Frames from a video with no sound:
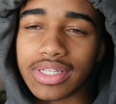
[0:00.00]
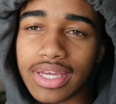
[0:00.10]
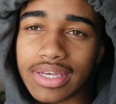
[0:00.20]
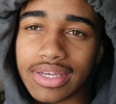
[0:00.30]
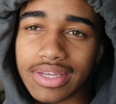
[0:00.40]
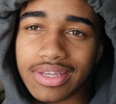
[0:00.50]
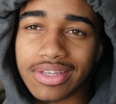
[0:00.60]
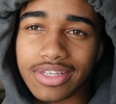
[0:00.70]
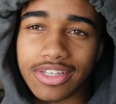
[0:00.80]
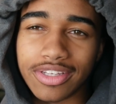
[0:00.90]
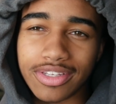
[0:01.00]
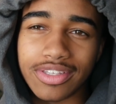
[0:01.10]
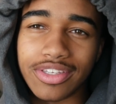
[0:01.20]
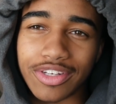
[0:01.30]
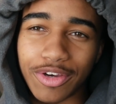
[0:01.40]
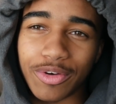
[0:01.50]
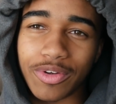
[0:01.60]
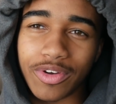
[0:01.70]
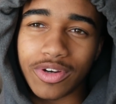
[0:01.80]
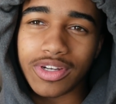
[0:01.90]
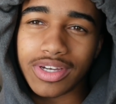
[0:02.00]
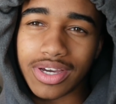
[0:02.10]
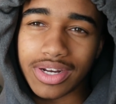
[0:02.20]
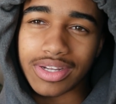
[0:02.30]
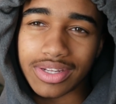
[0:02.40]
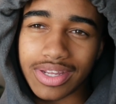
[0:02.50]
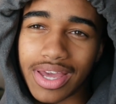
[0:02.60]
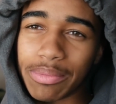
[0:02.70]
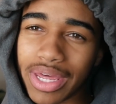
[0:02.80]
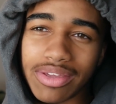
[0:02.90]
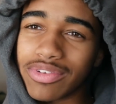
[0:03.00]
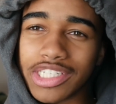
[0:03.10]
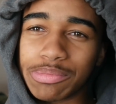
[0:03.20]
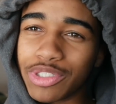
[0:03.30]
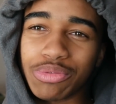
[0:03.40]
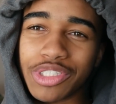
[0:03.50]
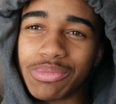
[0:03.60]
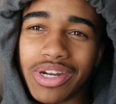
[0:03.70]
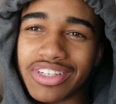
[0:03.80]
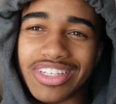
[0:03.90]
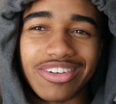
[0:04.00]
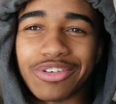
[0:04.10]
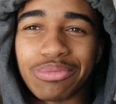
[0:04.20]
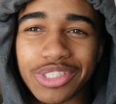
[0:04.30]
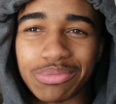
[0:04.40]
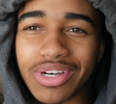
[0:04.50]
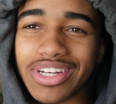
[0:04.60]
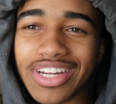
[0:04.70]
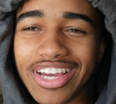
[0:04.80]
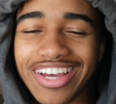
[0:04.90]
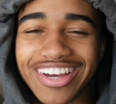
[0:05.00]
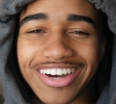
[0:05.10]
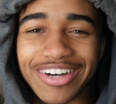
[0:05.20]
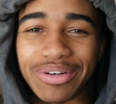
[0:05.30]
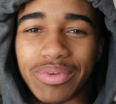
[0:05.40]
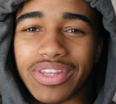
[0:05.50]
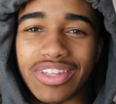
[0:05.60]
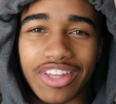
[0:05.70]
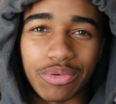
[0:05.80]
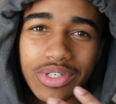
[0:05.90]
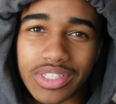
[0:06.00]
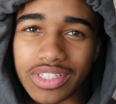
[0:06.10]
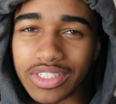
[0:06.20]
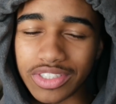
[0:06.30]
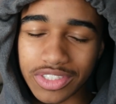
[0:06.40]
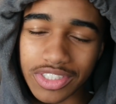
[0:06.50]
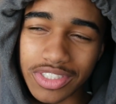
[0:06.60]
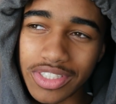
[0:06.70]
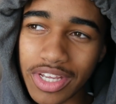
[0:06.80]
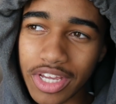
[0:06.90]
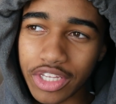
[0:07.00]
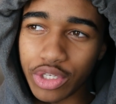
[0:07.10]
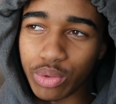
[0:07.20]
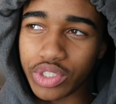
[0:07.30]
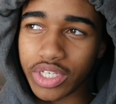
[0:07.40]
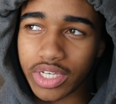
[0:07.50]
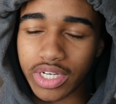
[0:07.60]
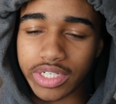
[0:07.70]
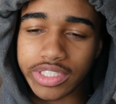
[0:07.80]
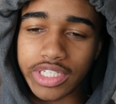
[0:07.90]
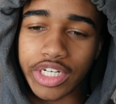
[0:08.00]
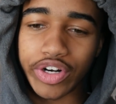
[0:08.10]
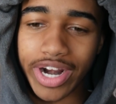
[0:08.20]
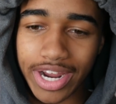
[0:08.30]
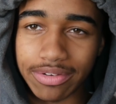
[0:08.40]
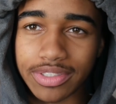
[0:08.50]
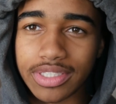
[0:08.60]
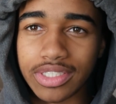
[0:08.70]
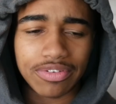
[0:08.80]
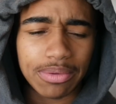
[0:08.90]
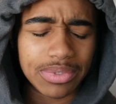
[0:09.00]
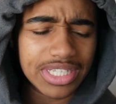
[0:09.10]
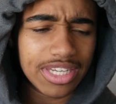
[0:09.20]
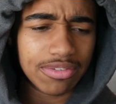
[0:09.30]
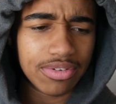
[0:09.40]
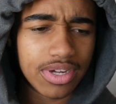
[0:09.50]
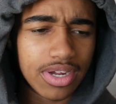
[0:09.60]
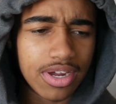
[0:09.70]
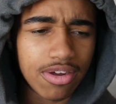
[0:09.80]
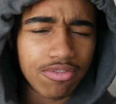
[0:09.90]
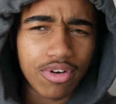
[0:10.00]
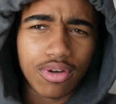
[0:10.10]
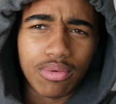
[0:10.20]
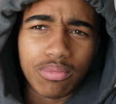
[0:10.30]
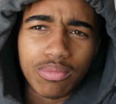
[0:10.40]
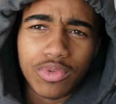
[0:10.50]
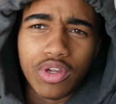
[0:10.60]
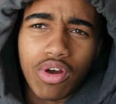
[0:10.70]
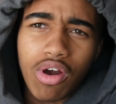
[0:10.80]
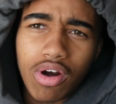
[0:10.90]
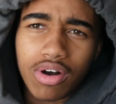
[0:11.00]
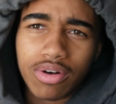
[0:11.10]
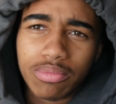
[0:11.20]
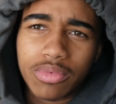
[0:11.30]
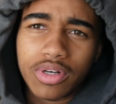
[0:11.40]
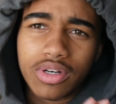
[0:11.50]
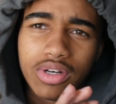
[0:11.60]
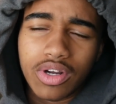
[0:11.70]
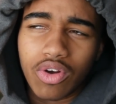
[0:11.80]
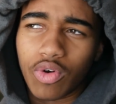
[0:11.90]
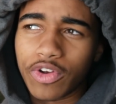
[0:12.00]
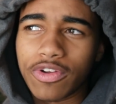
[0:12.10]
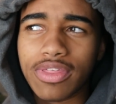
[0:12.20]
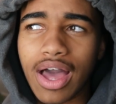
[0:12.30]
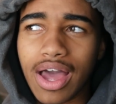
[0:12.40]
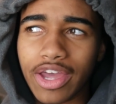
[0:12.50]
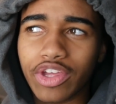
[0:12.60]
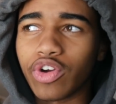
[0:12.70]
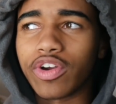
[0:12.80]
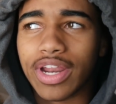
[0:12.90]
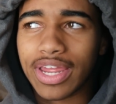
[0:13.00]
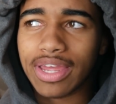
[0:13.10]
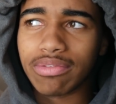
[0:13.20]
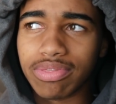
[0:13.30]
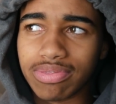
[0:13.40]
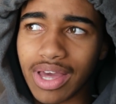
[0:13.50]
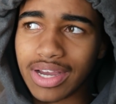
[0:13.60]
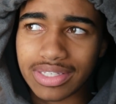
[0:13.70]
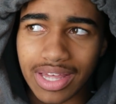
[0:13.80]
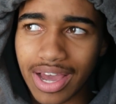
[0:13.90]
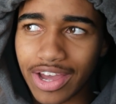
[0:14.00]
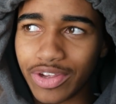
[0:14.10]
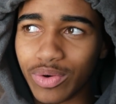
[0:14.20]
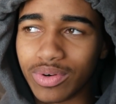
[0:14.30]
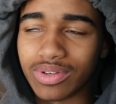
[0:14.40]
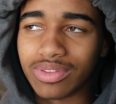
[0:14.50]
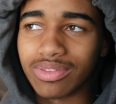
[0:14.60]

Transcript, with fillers: like, you know, kind of. I'm not even gonna speak too much about it because I don't know much about it. Um, and the other one is just using skin grafts, I believe, from your arm or your thigh or thighs thigh or